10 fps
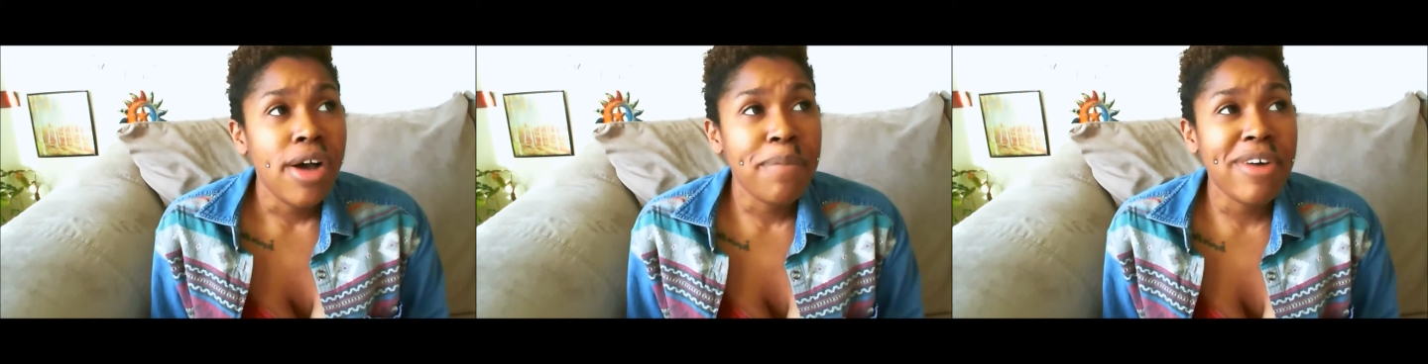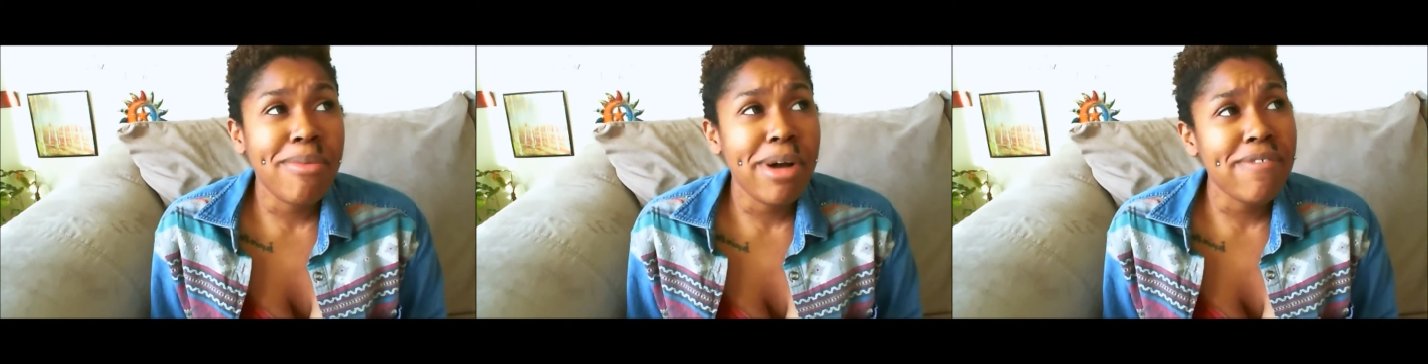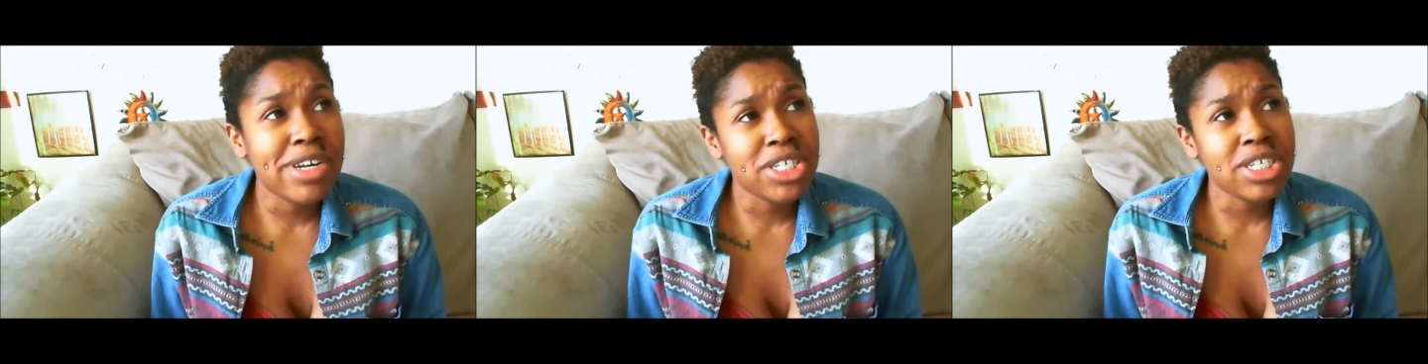but for my
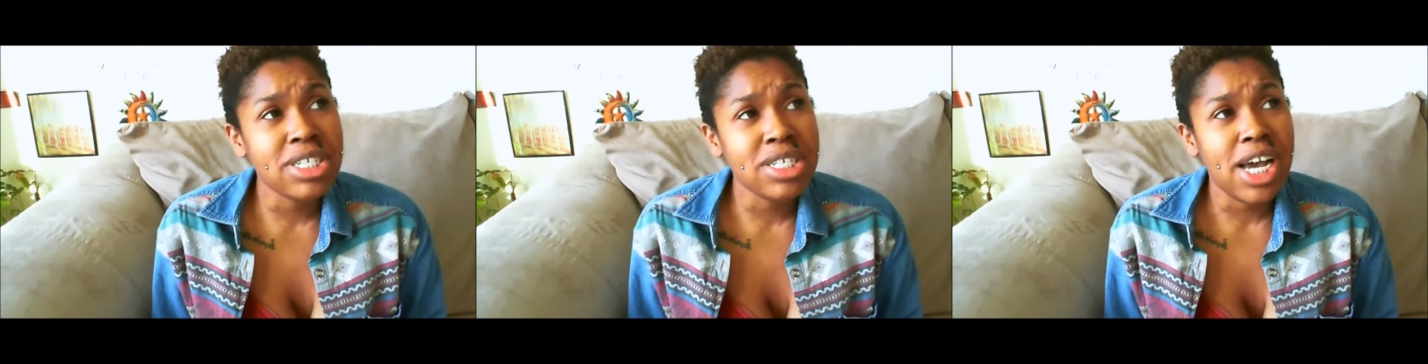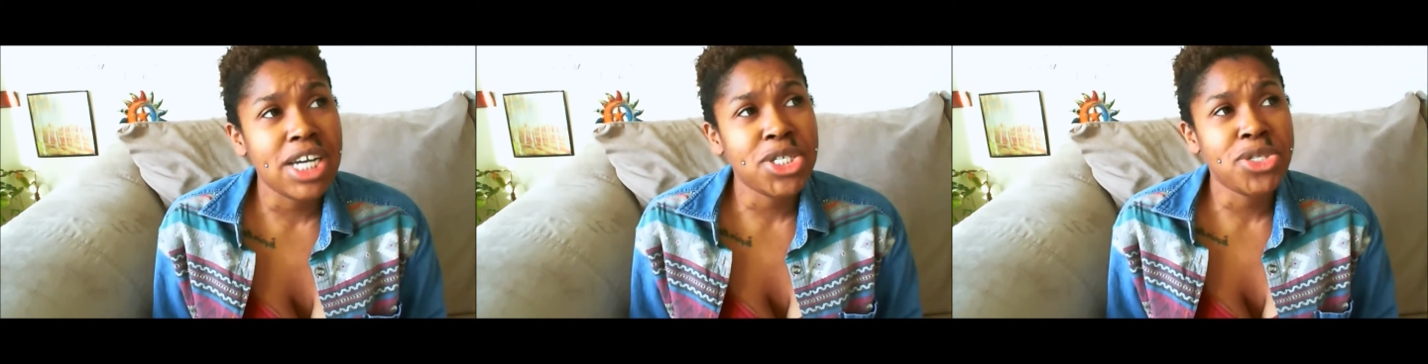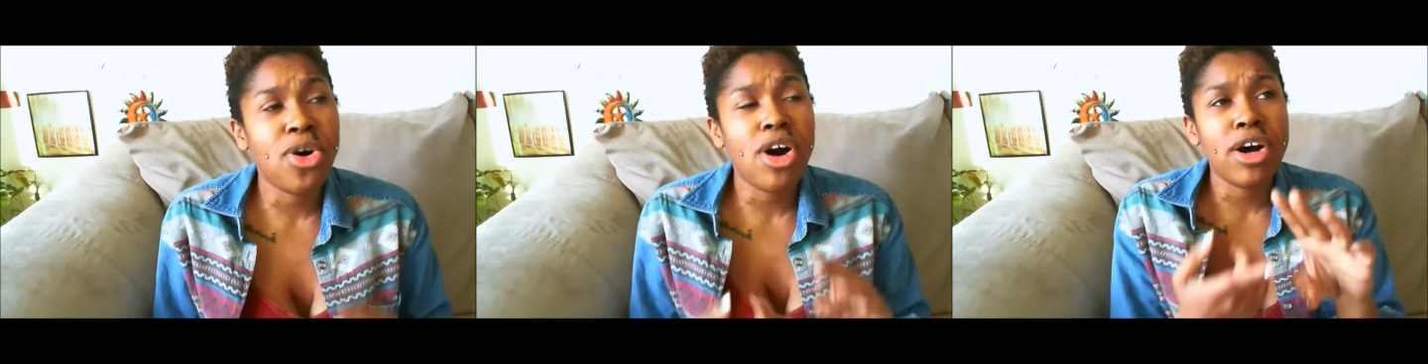visions i
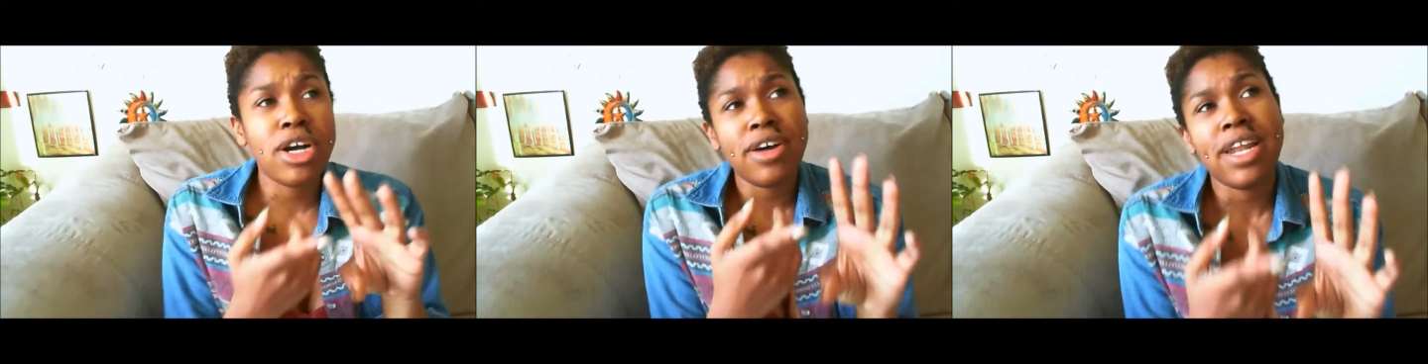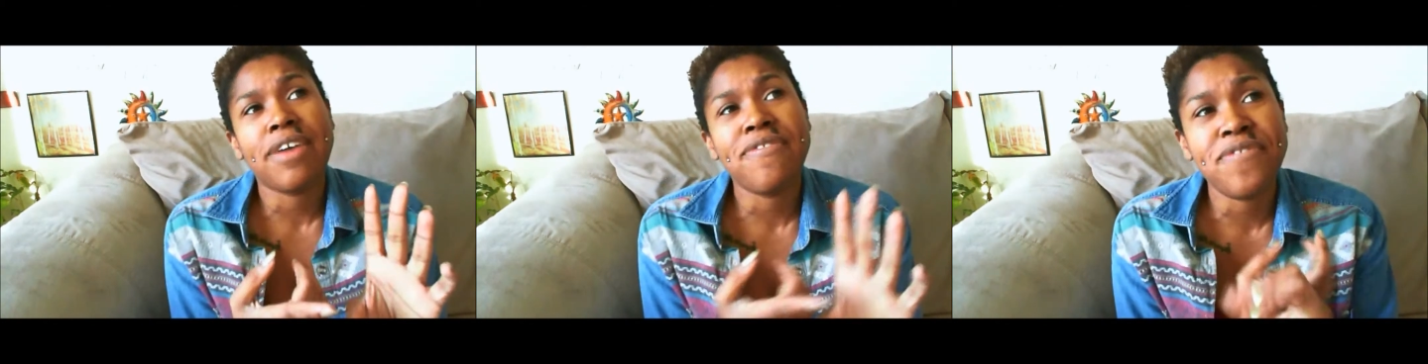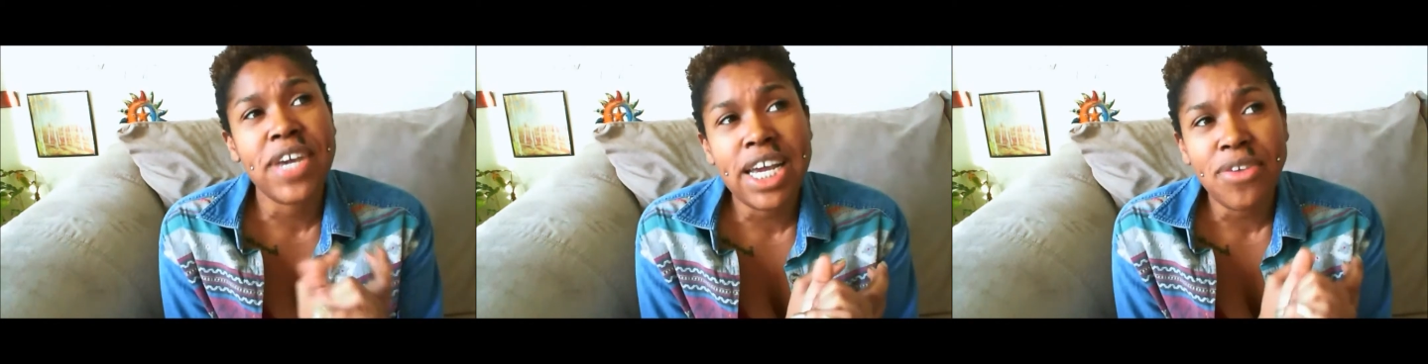saw like
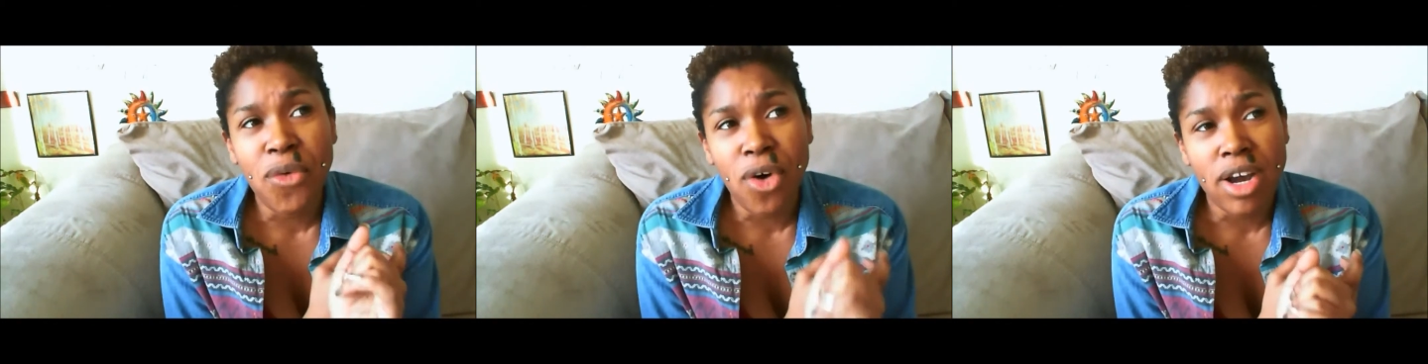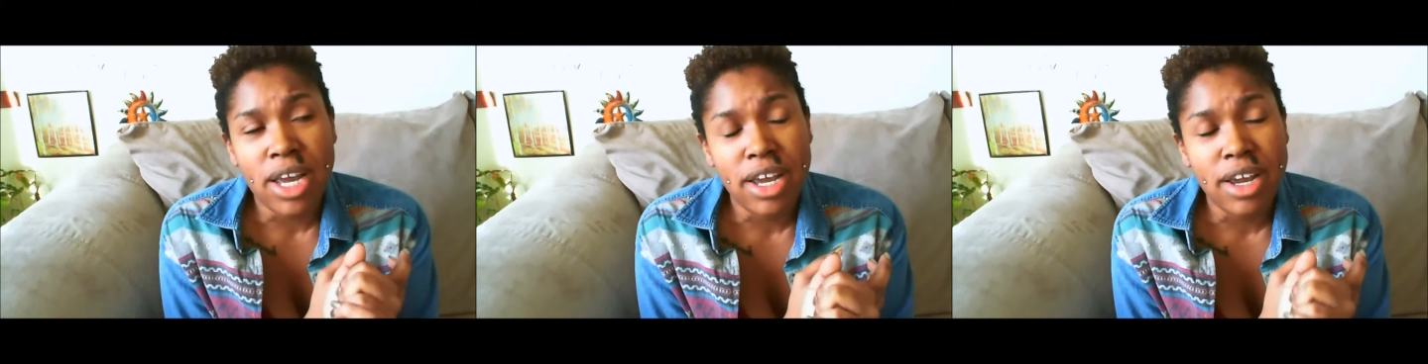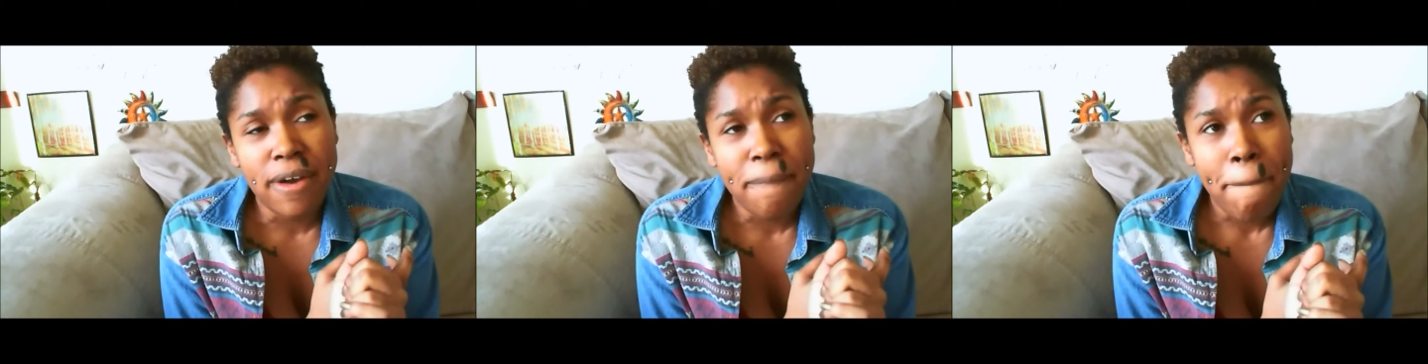feet walking